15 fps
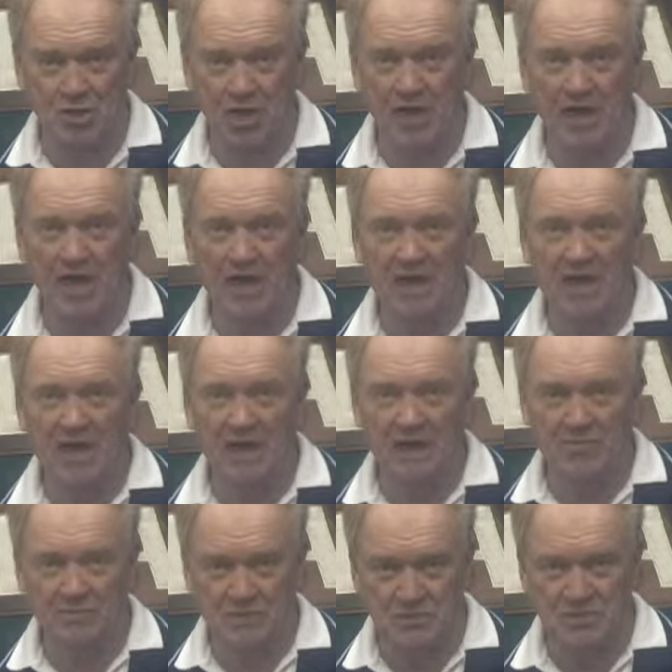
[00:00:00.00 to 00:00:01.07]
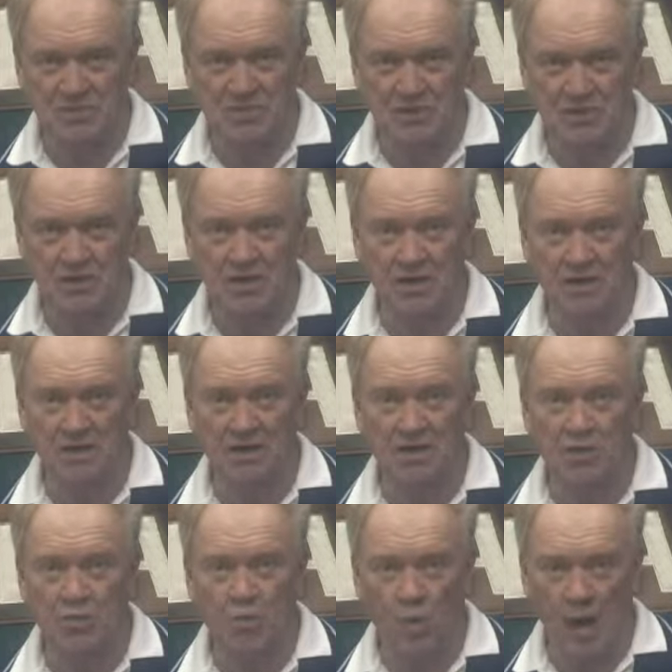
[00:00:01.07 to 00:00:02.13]
look at this thing
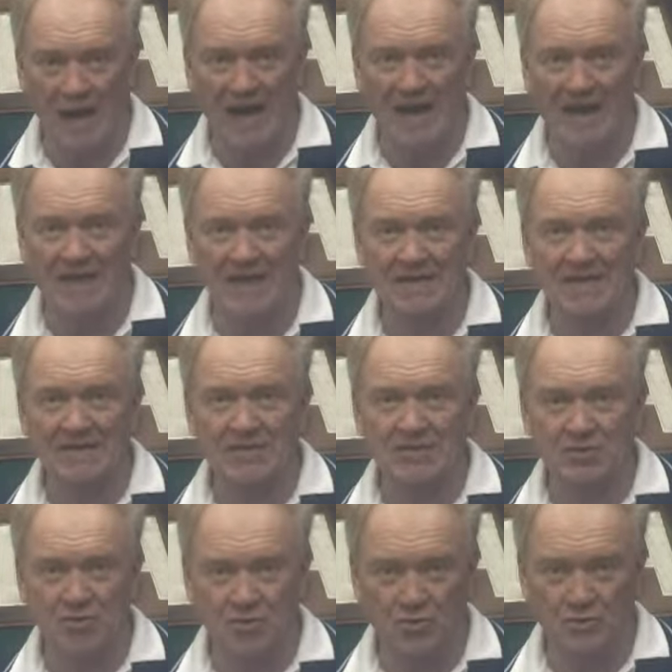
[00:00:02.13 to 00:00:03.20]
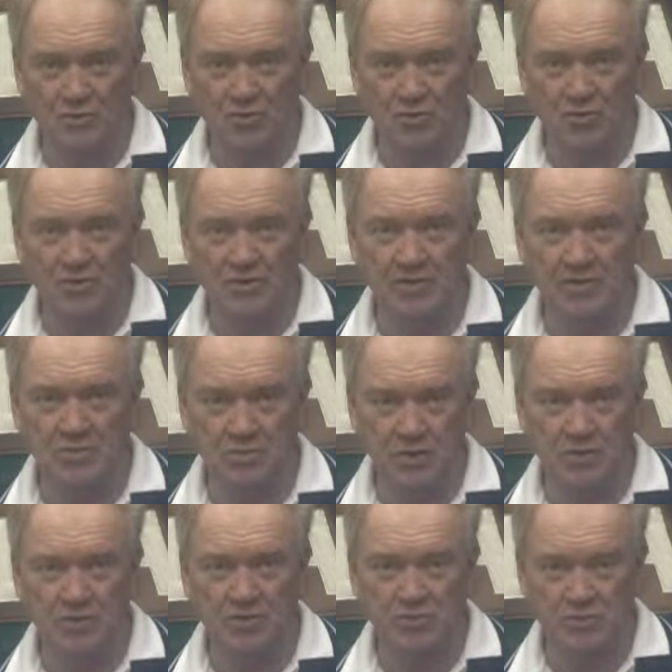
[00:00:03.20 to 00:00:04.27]
and why you're doing
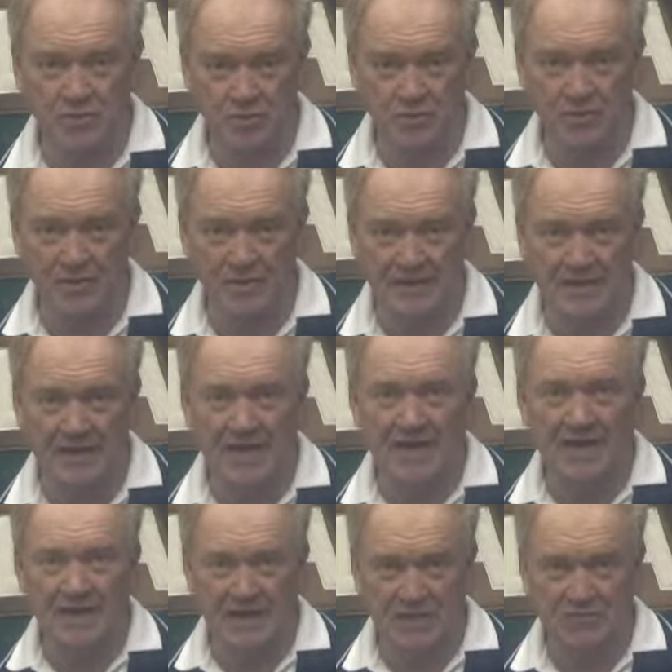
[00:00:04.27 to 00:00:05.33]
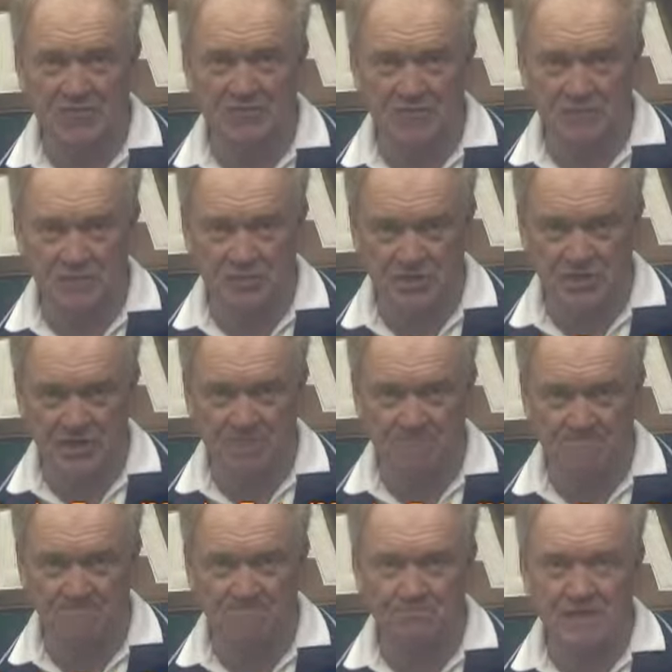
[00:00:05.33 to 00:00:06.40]
what you're doing?" Hansford said.
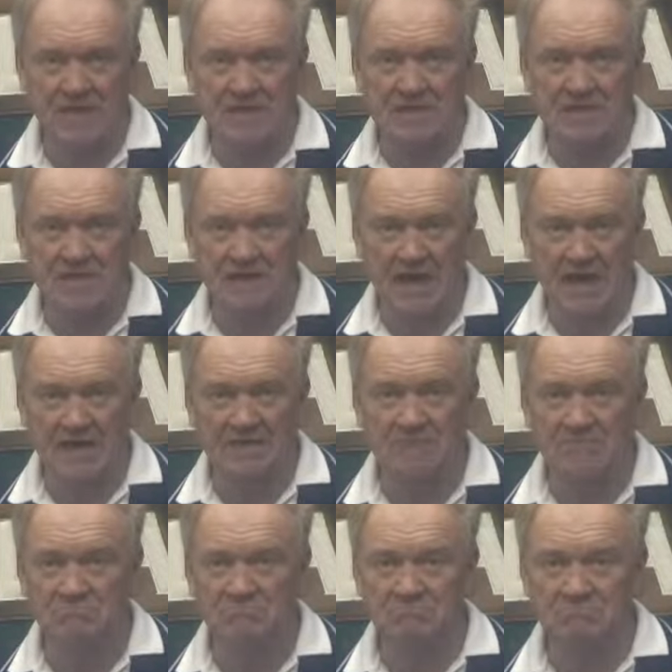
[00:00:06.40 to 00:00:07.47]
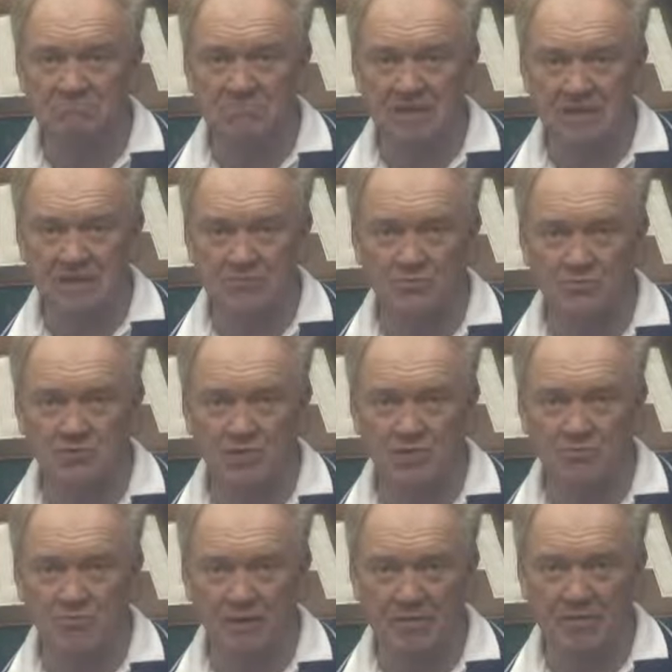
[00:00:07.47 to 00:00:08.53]
He added that it was
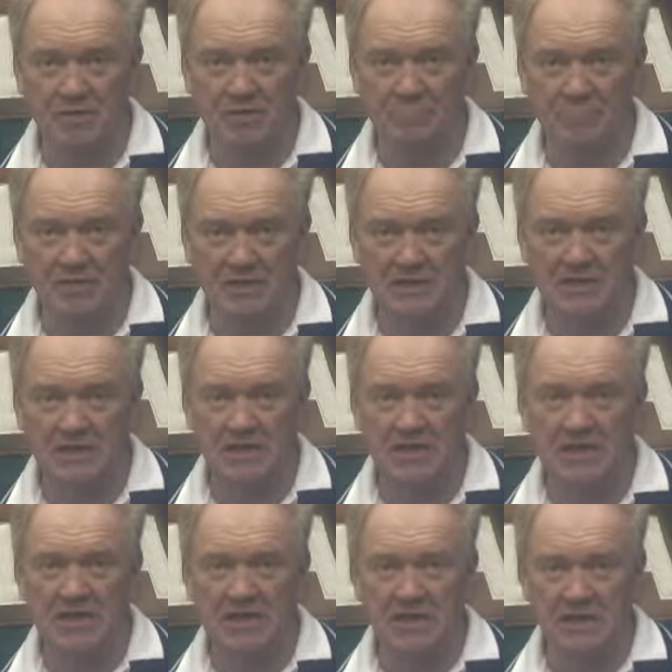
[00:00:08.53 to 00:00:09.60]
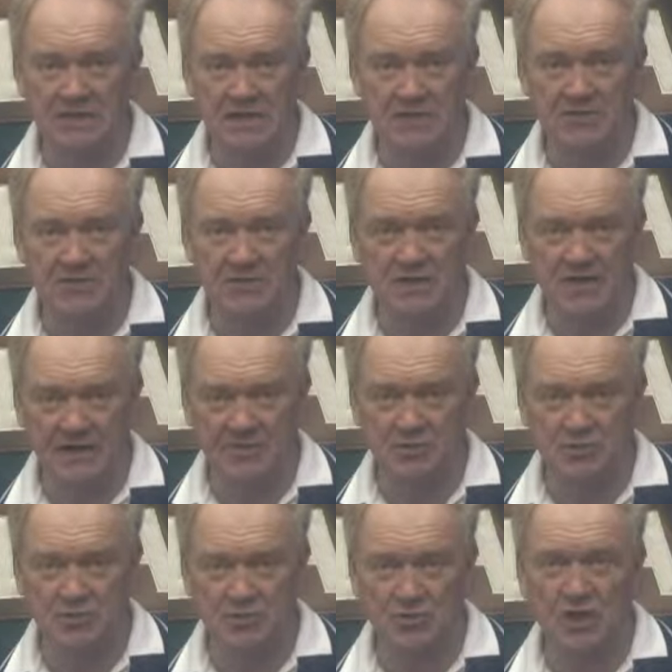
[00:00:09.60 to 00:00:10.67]
a public meeting and that the
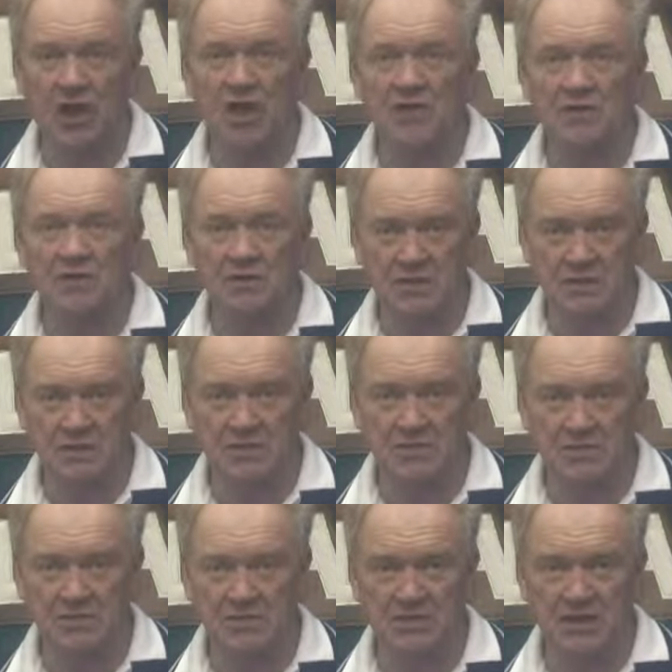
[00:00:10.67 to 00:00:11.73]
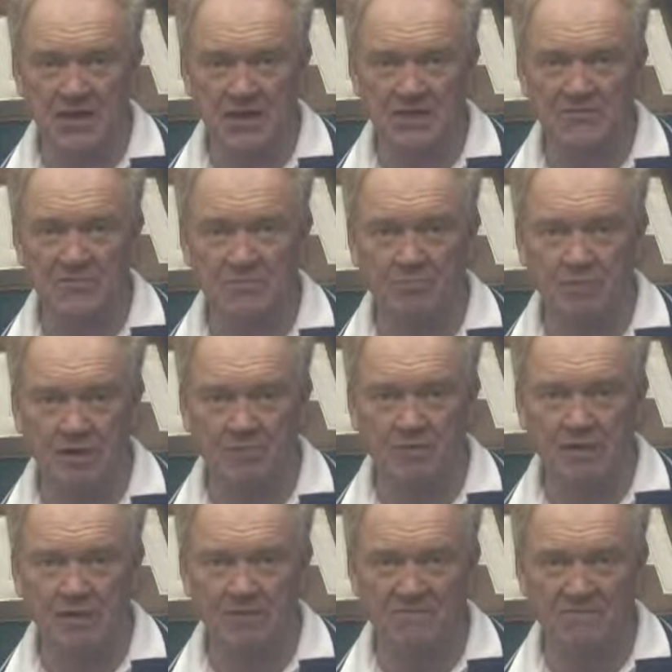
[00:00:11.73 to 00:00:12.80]
council needed to have the
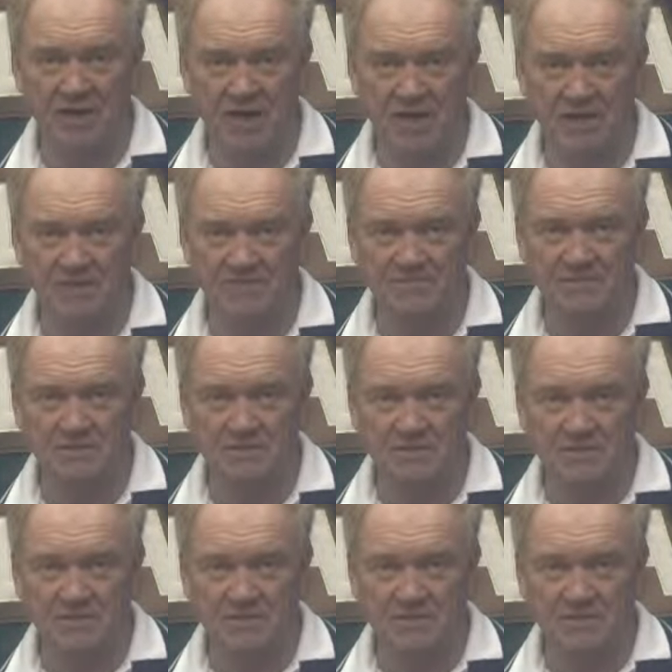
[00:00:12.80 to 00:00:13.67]
public involved.